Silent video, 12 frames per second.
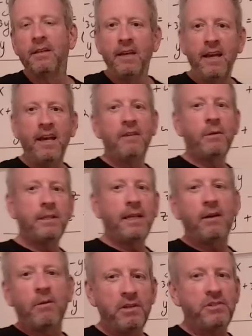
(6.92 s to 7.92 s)
And what that
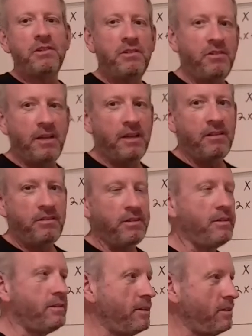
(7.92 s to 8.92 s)
question says
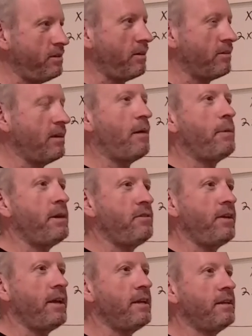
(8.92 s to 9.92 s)
is it starts out by
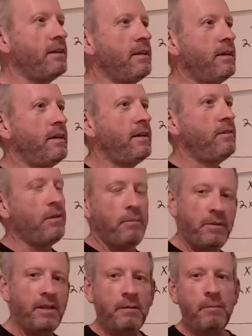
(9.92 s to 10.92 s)
saying
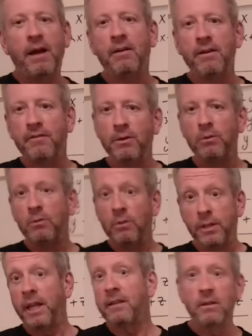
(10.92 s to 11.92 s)
something about if you
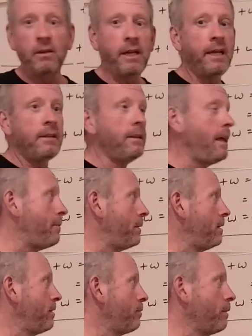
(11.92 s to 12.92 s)
take a look at
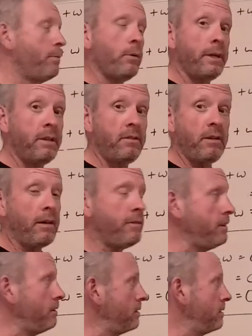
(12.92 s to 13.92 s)
lemma
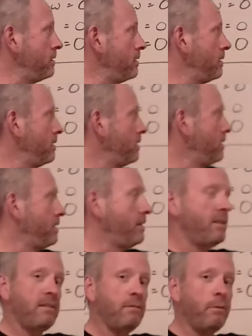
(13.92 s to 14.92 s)
3.7,
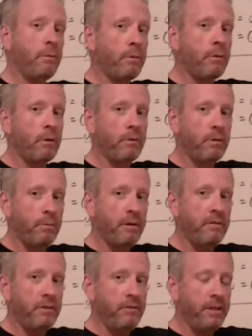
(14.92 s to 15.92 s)
that's the one we went over in the
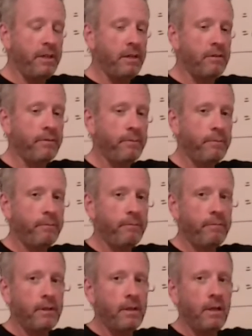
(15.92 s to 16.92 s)
previous video,
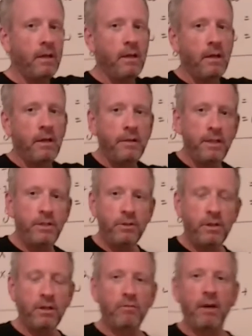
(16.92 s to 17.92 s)
that you
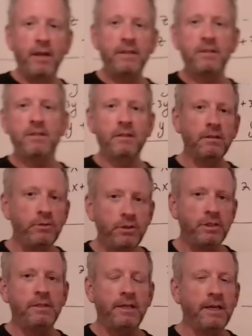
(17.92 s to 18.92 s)
can write the
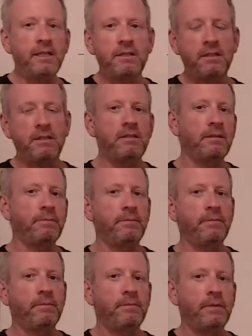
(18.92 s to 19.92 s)
solution to any
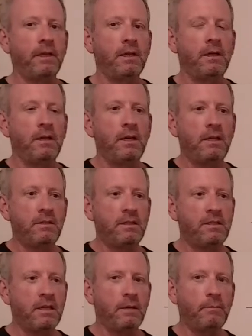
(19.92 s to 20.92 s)
system as the
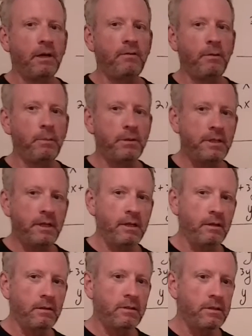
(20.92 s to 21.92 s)
sum of a
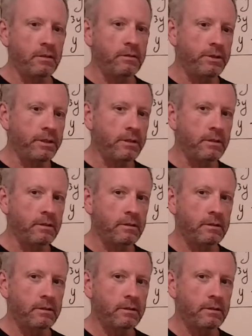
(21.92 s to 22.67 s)
particular solution